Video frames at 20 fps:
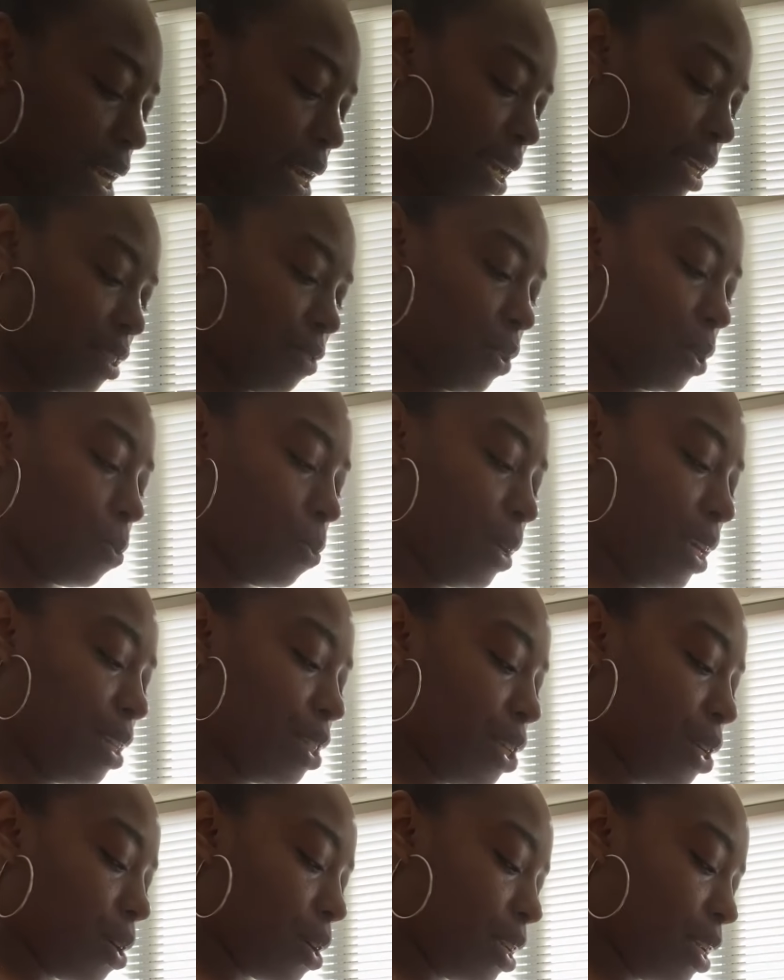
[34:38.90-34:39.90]
the next few
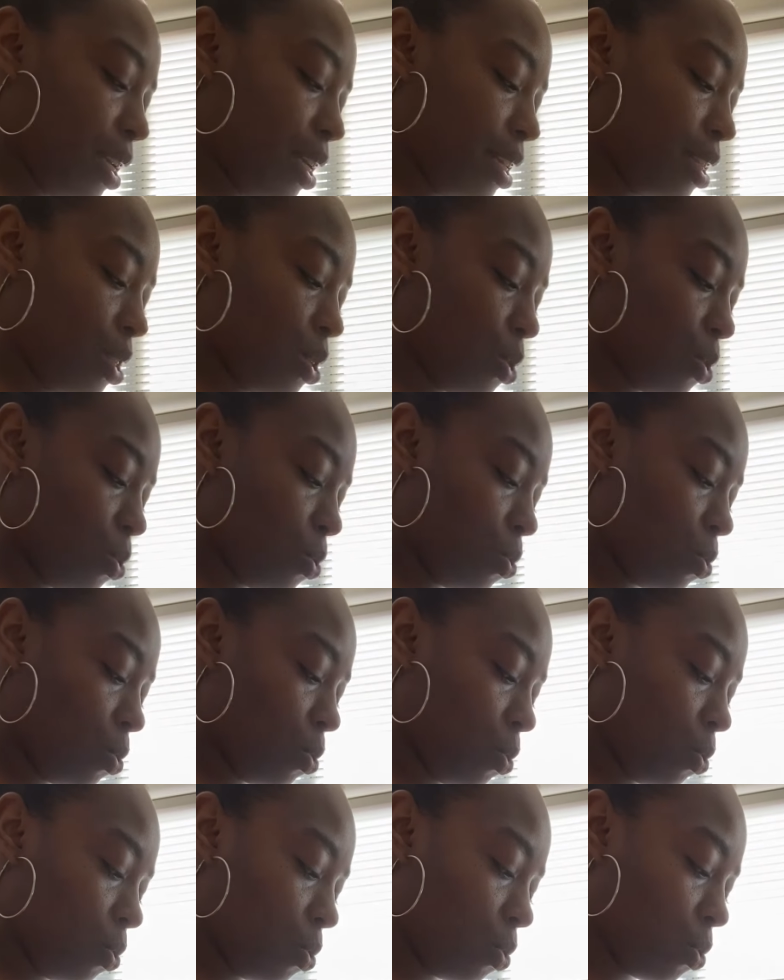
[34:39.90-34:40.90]
weeks, you're going to need
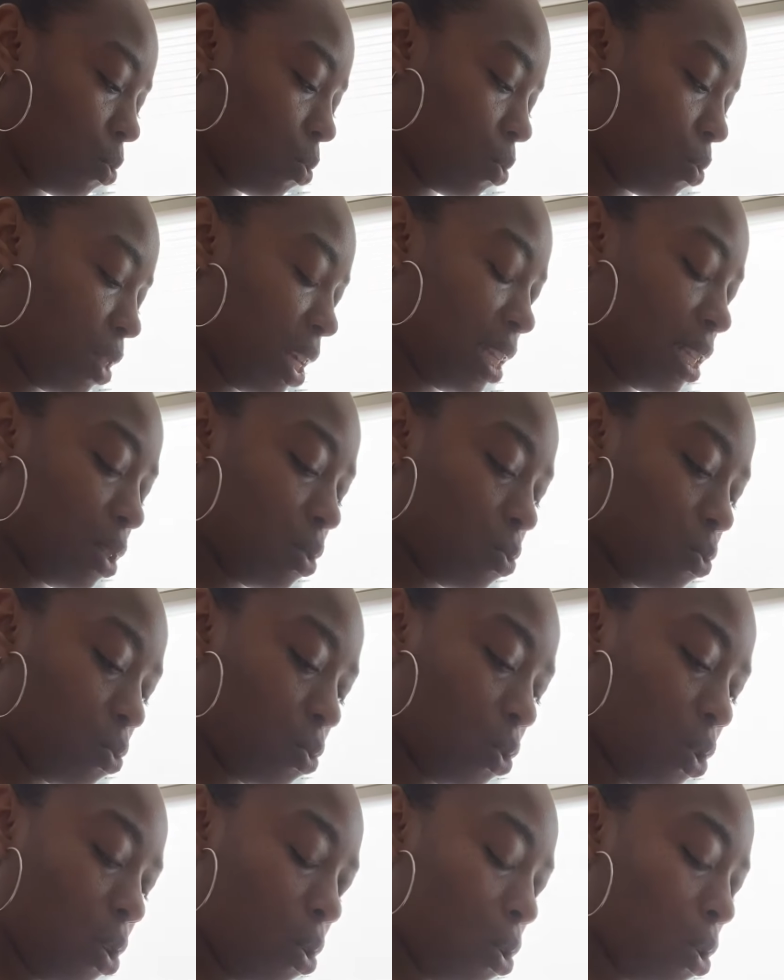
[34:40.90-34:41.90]
to, this is,
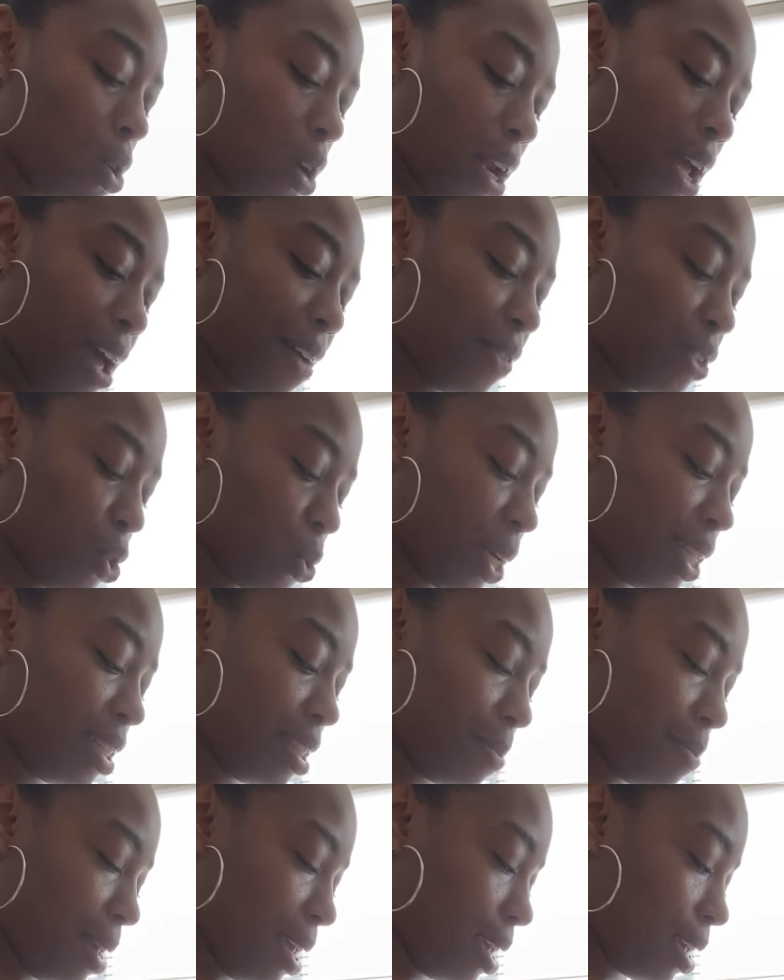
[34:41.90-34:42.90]
you, you're going to have a choice
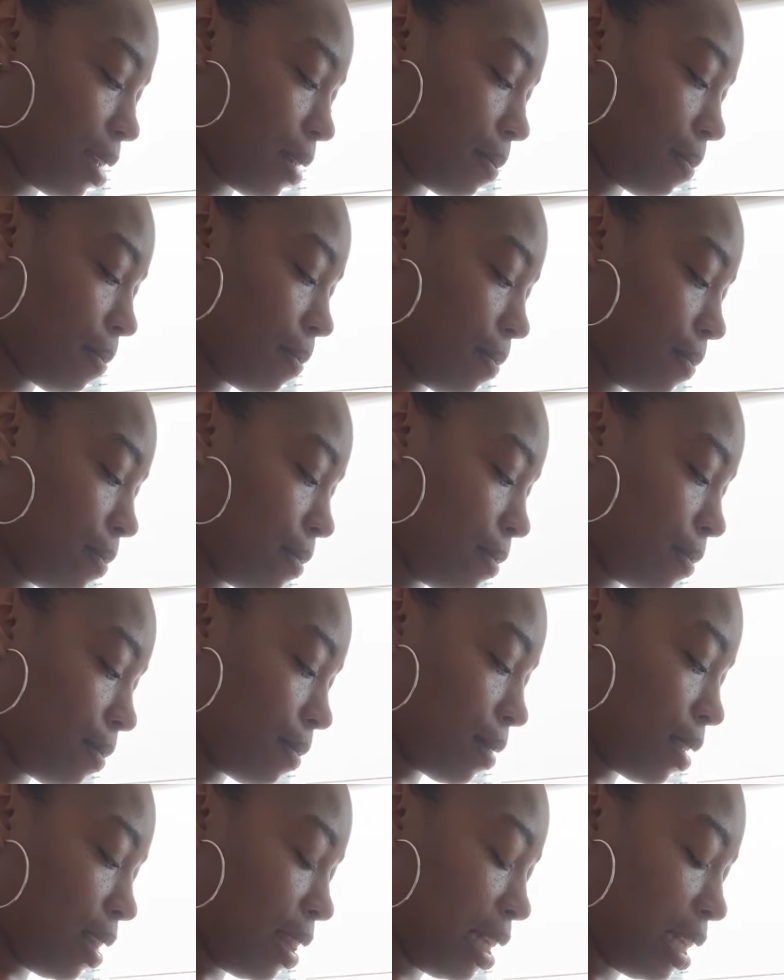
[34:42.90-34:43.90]
to make.
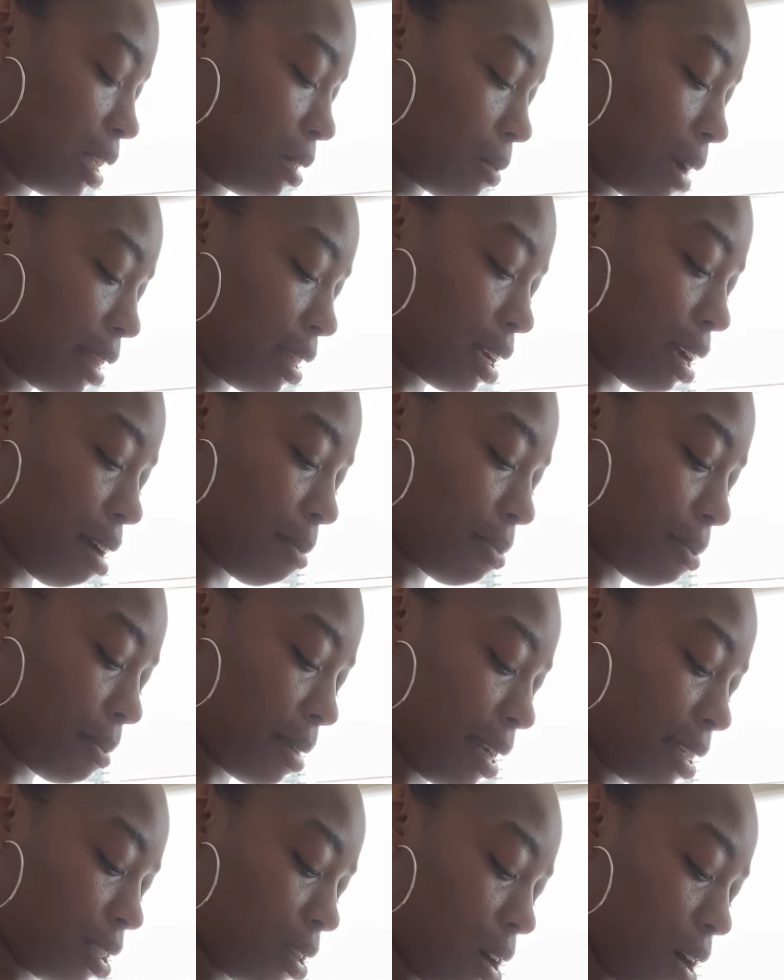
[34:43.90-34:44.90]
This is why the
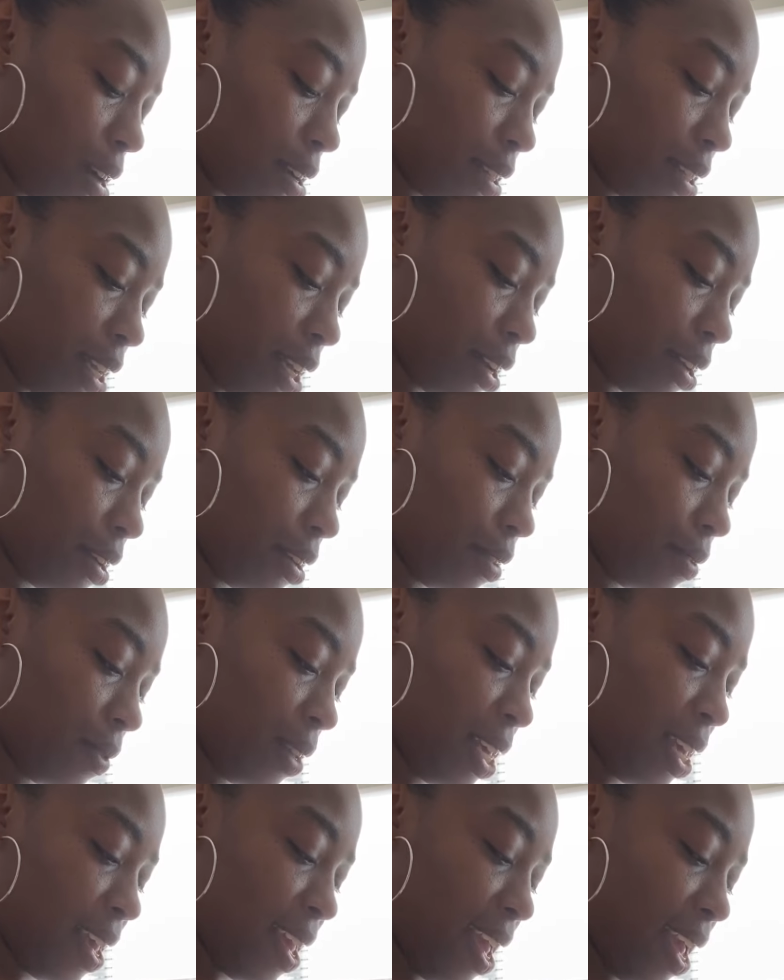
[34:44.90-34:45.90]
compromise card is here.
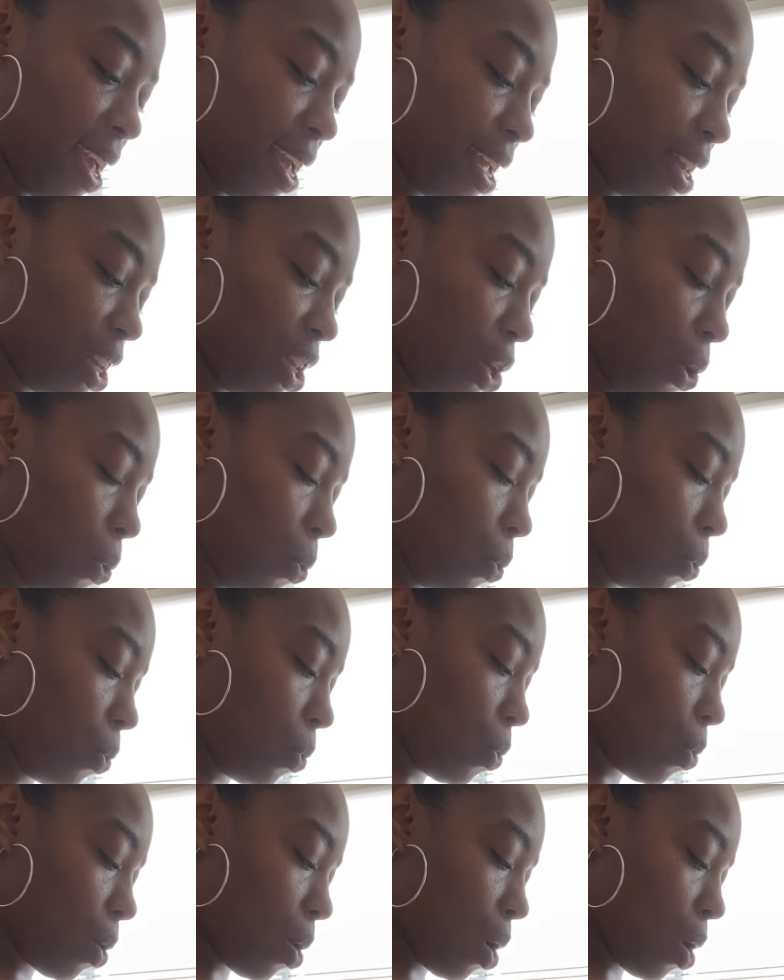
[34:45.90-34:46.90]
And
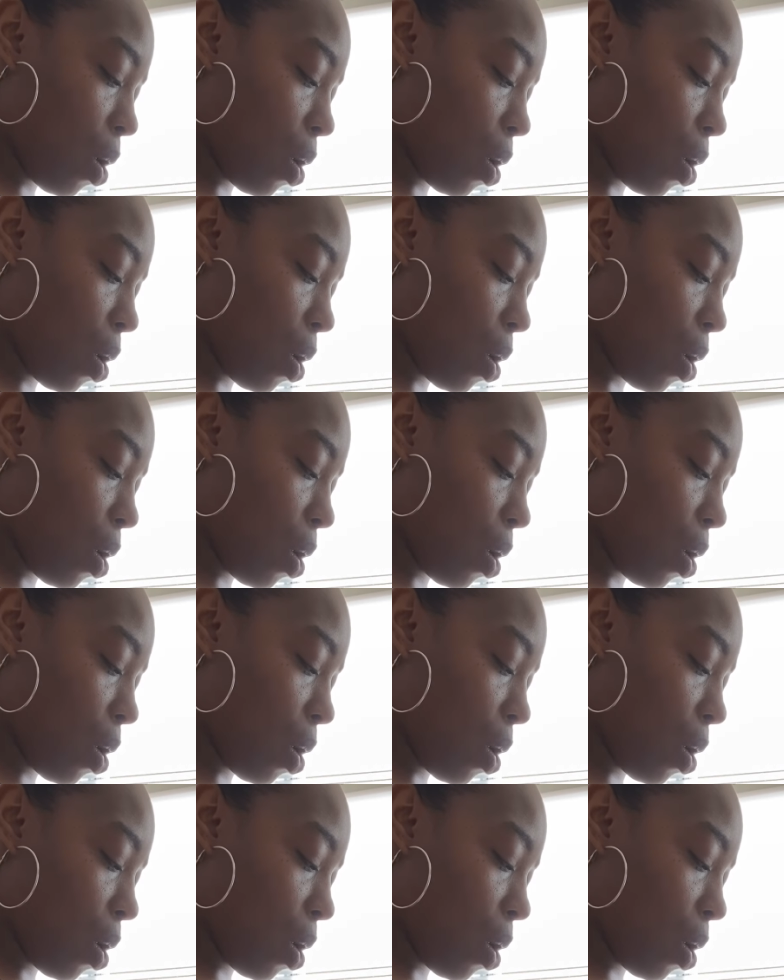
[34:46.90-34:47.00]
you